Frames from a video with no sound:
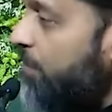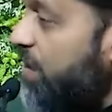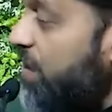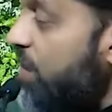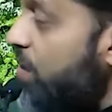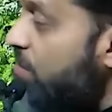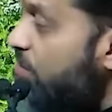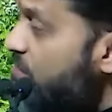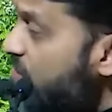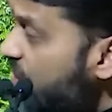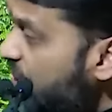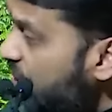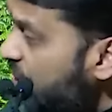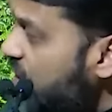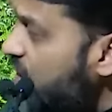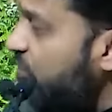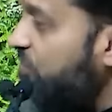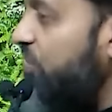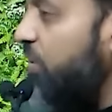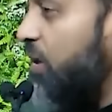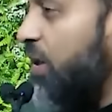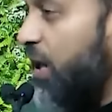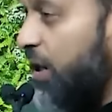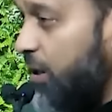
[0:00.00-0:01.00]
in the middle of
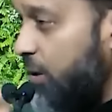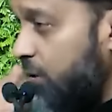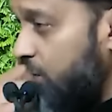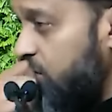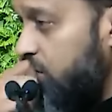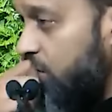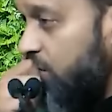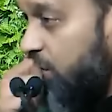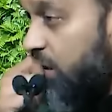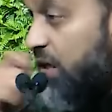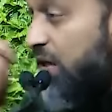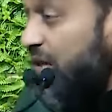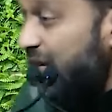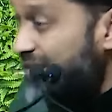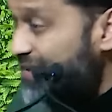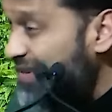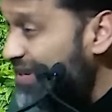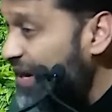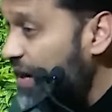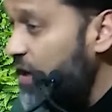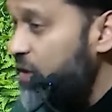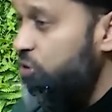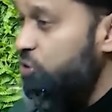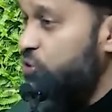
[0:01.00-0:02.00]
the night, in
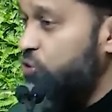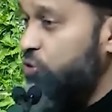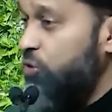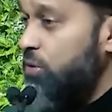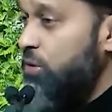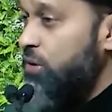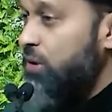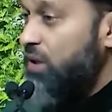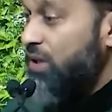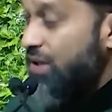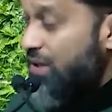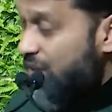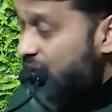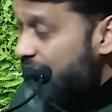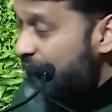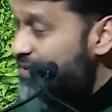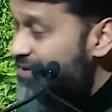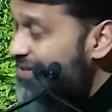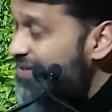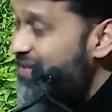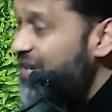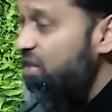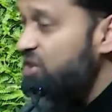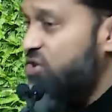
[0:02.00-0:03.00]
tahajjud, in
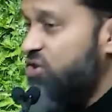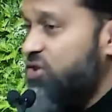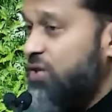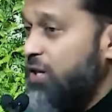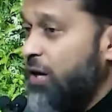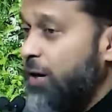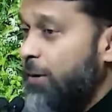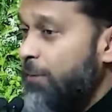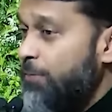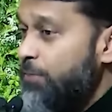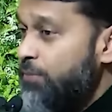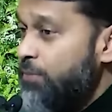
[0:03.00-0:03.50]
sajda,